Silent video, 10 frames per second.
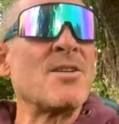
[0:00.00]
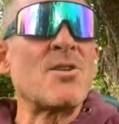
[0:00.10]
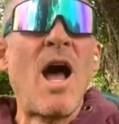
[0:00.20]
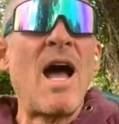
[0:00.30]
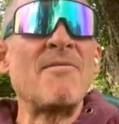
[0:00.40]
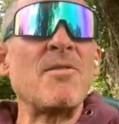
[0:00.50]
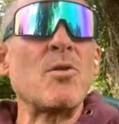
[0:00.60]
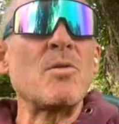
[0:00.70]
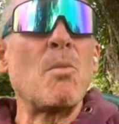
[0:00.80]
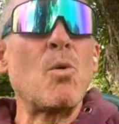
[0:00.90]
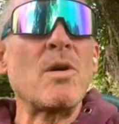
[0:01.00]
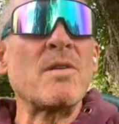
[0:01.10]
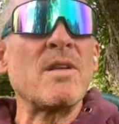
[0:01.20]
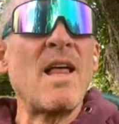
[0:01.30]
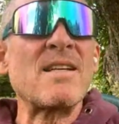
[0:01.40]
So I've learned more
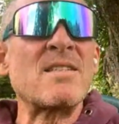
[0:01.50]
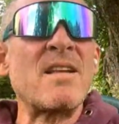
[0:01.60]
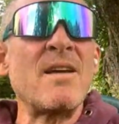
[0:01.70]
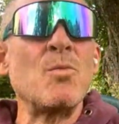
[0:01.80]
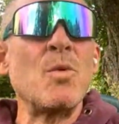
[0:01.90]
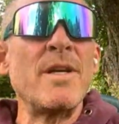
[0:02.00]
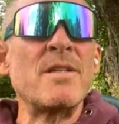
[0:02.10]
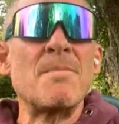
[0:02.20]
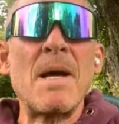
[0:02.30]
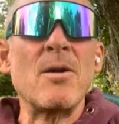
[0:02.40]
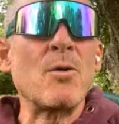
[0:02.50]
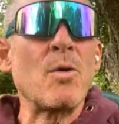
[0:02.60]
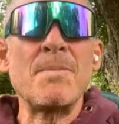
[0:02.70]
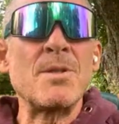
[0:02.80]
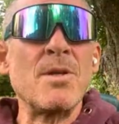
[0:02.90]
in the last 10 weeks about
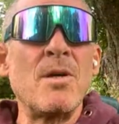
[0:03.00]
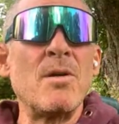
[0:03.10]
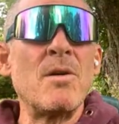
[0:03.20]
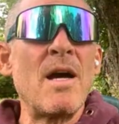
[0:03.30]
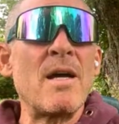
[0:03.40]
crypto